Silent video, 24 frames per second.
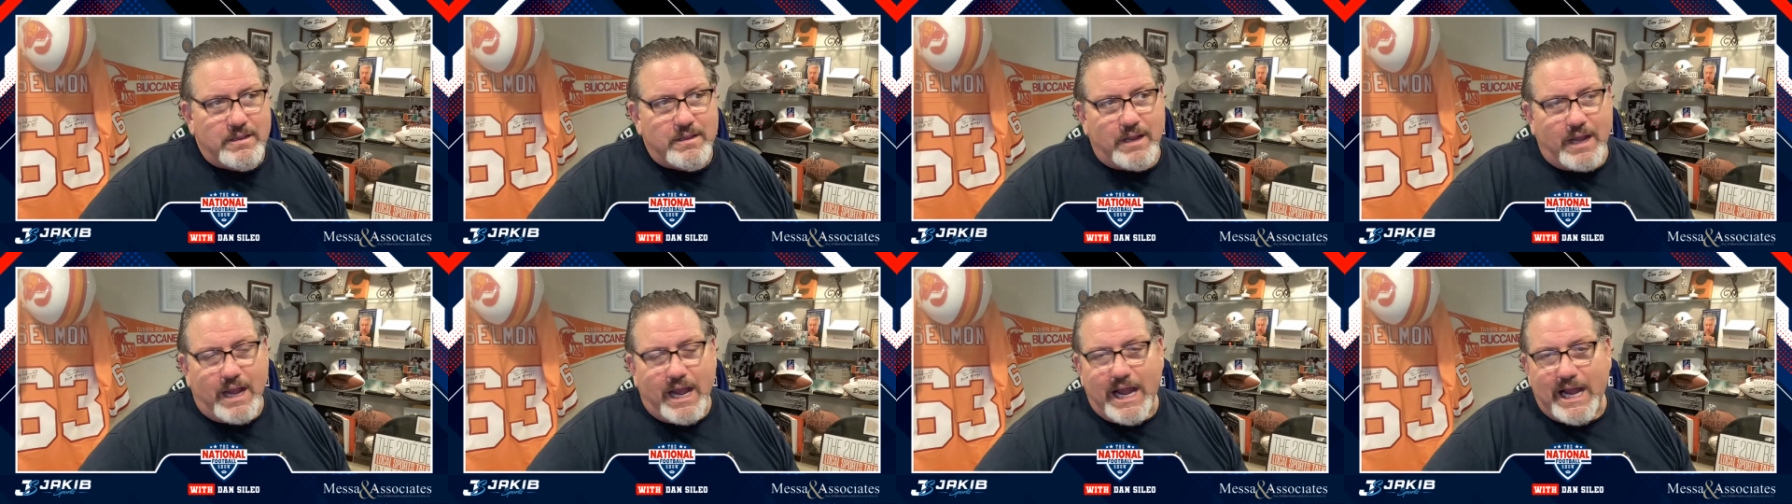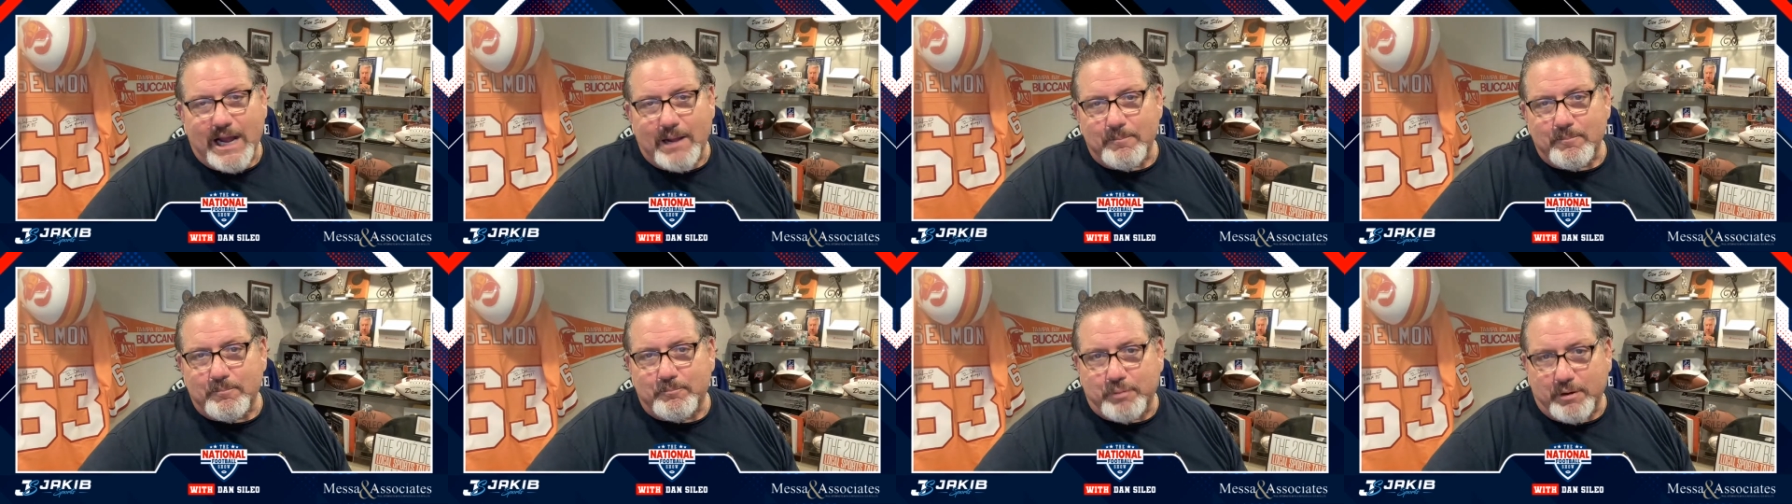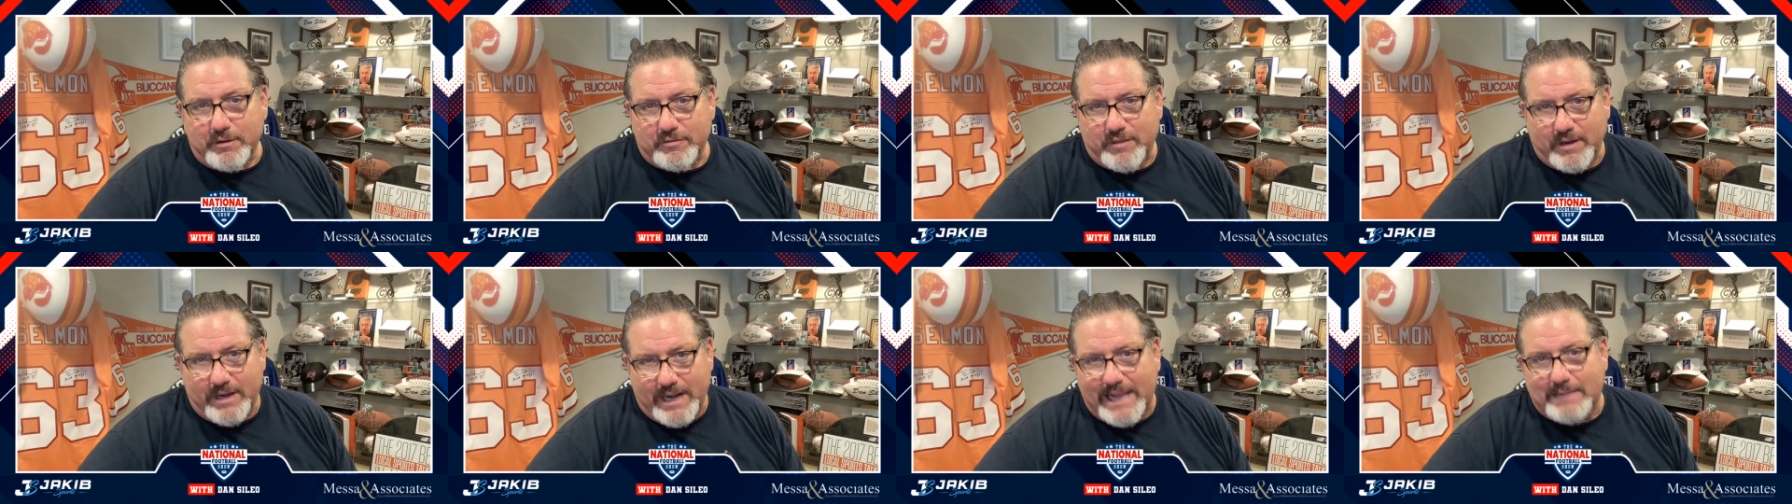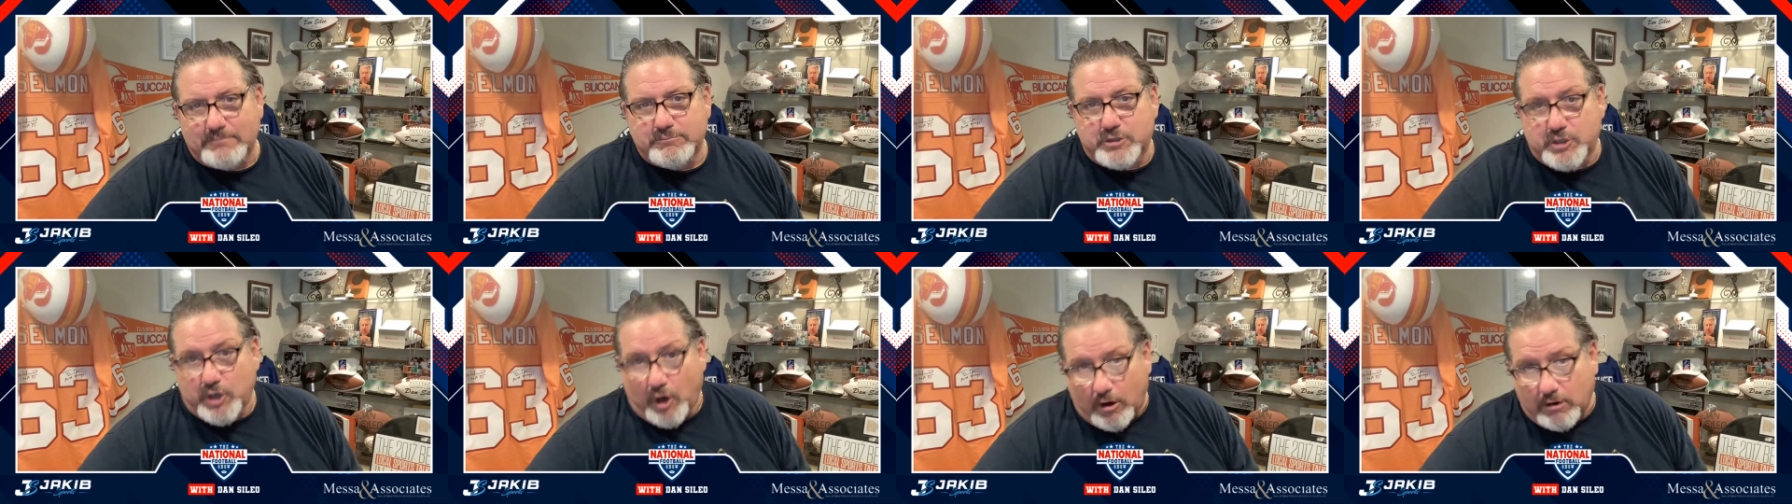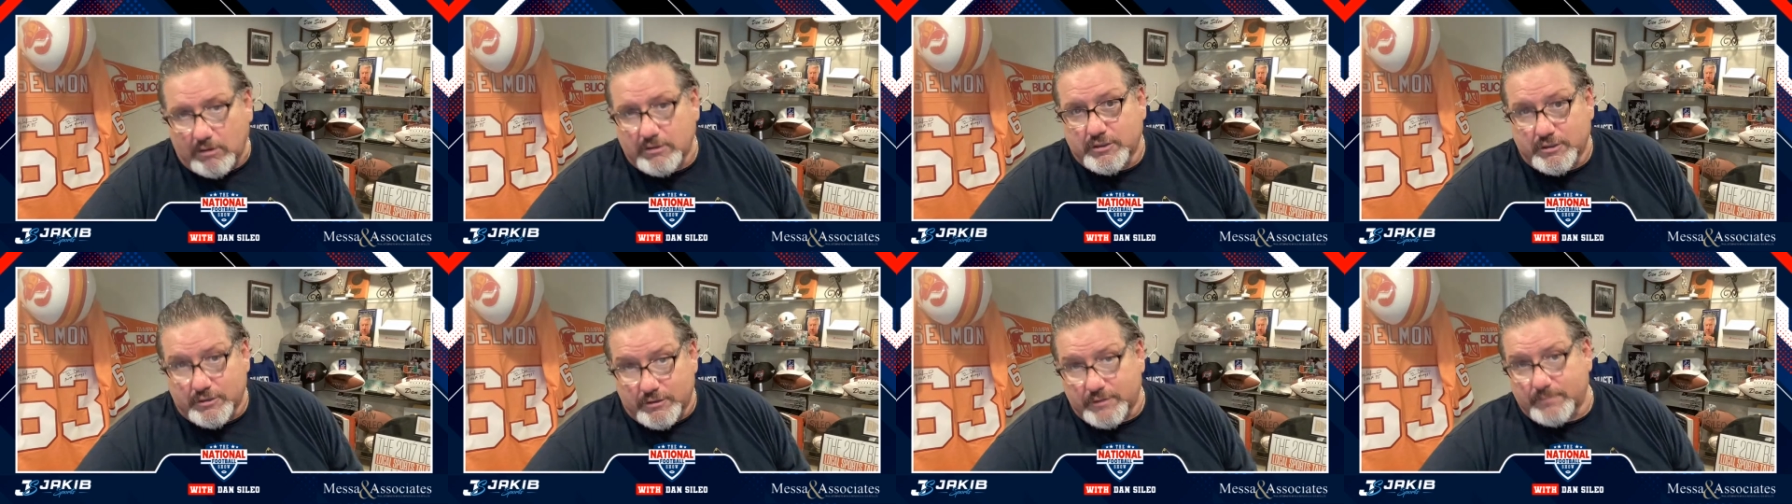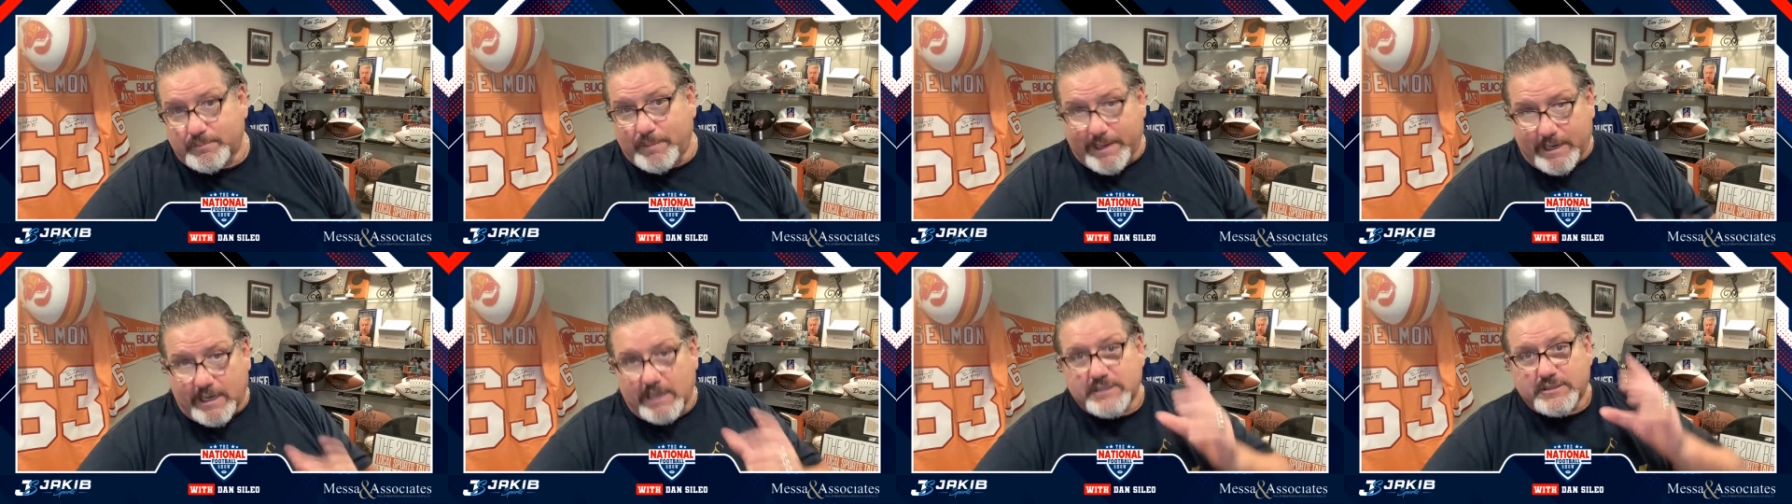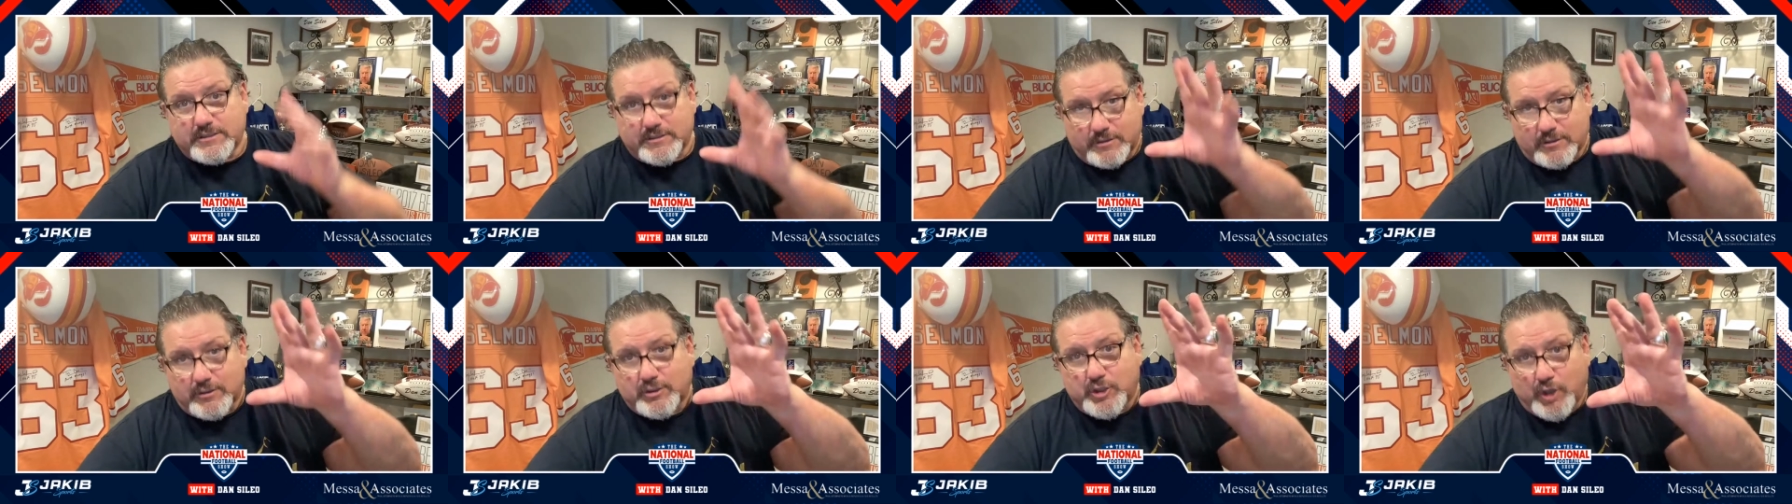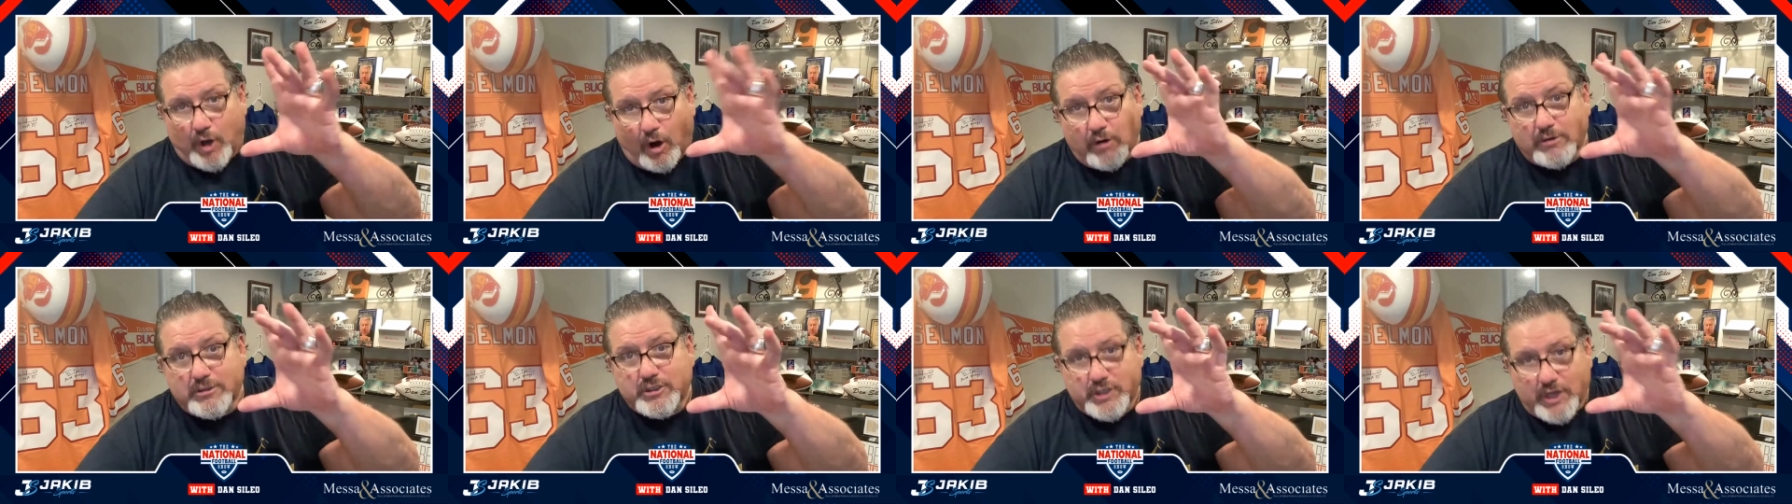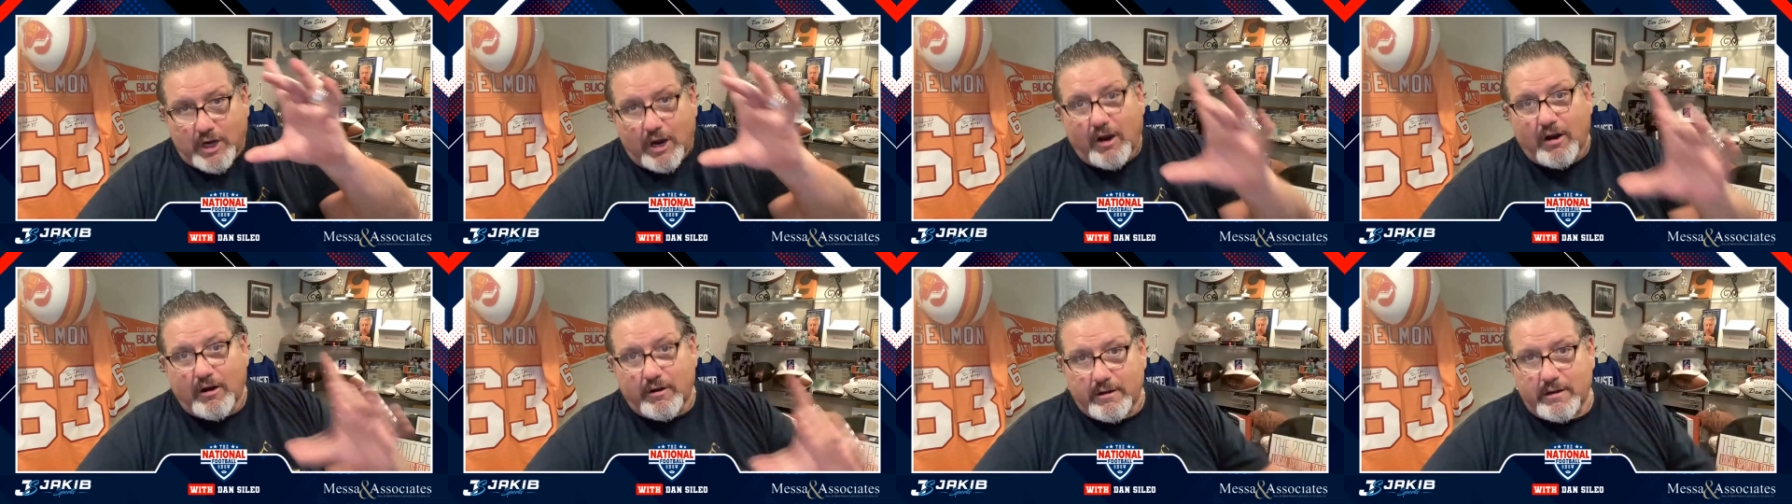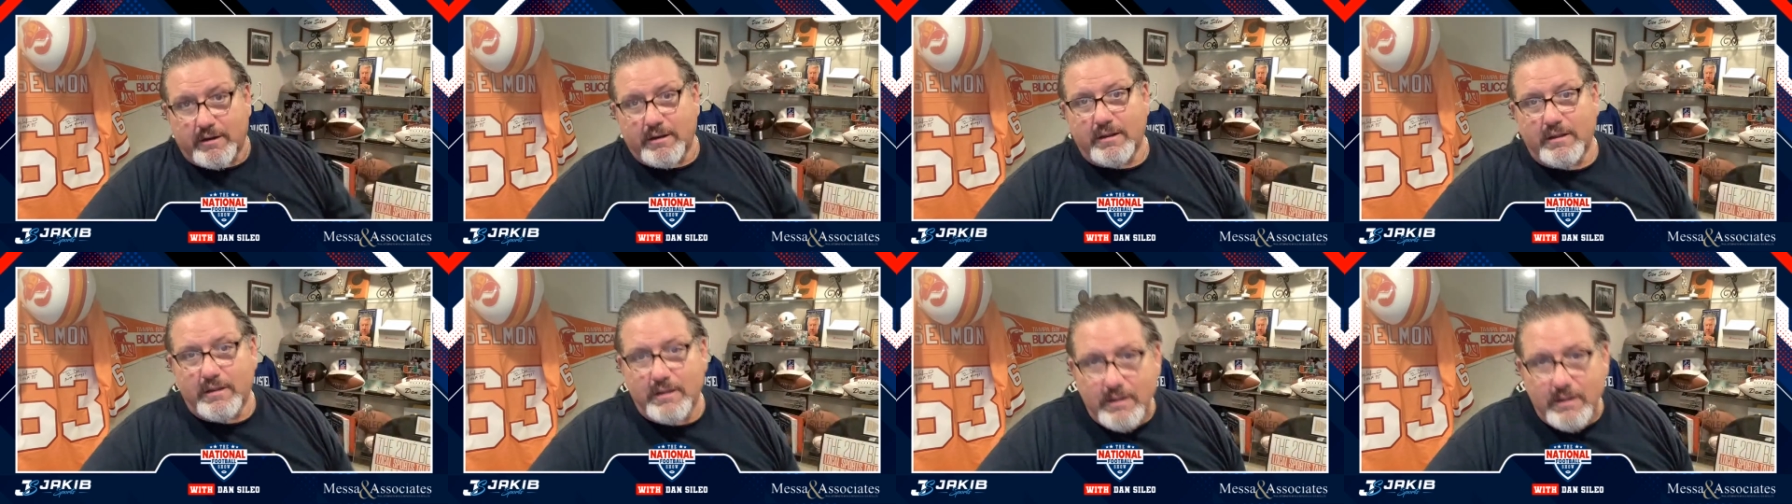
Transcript: um, put the name Chargers because of the charge card